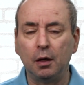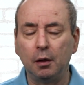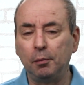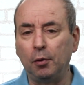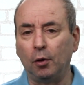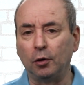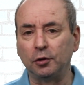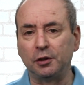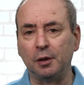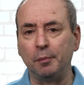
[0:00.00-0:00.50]

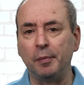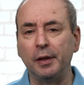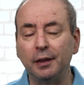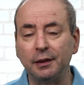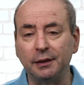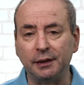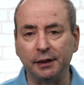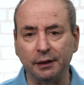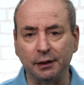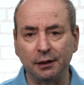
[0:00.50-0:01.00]

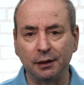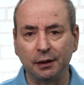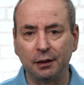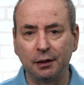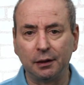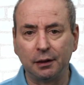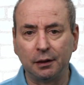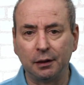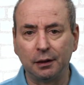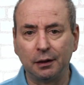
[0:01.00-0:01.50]
possibilities.
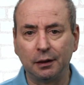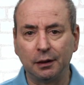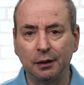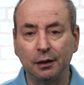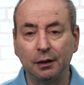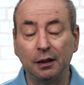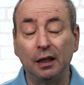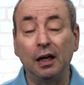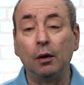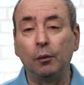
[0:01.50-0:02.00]

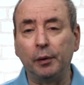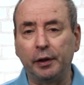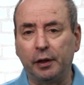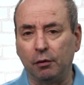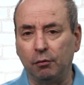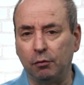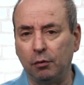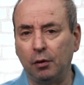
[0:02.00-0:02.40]
We can